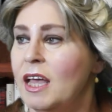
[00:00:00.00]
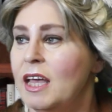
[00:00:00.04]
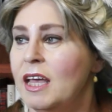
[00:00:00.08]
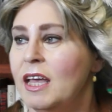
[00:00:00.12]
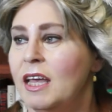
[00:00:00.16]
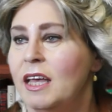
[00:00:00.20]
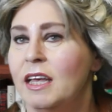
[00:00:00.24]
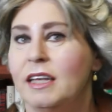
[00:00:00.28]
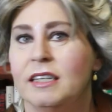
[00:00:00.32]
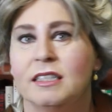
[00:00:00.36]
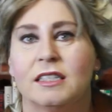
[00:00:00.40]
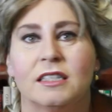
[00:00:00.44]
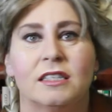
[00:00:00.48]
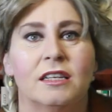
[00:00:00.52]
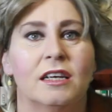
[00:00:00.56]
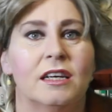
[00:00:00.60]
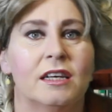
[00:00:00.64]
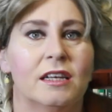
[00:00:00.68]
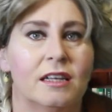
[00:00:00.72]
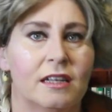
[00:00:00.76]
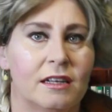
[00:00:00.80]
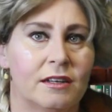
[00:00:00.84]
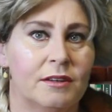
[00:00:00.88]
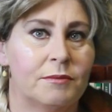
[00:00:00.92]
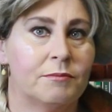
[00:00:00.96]
Is
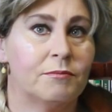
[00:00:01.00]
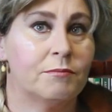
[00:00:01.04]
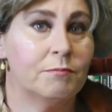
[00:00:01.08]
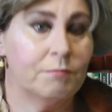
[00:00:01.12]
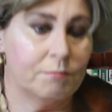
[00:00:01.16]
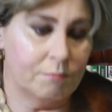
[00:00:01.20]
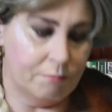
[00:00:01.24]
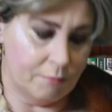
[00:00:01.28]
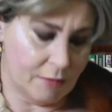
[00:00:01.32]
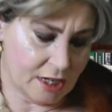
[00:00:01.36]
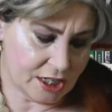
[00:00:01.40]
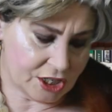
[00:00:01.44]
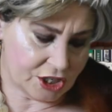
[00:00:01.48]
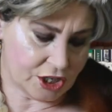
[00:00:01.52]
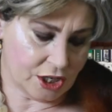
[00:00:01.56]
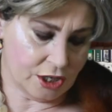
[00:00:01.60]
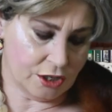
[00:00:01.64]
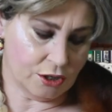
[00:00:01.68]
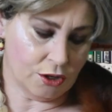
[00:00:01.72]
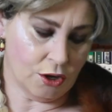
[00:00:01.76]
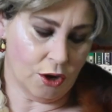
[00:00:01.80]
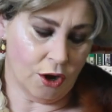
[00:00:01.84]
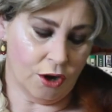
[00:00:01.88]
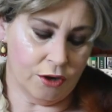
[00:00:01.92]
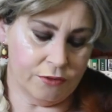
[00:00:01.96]

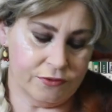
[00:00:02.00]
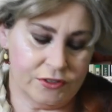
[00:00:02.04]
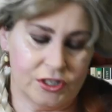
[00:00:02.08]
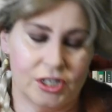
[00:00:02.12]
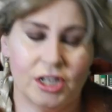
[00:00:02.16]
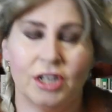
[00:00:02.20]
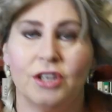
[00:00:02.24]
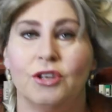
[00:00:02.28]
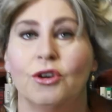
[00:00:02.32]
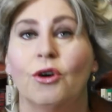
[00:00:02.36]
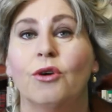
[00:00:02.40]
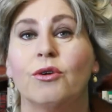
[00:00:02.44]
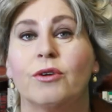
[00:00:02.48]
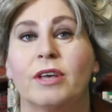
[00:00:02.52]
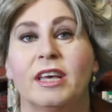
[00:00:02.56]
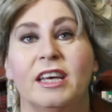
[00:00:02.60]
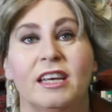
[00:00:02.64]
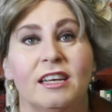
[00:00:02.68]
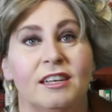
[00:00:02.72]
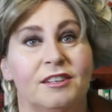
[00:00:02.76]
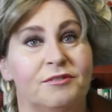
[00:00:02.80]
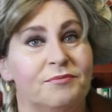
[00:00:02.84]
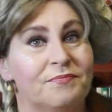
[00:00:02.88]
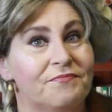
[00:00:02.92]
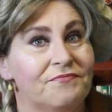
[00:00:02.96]
mission of the
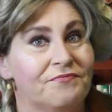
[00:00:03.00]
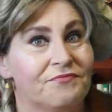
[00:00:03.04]
yogi,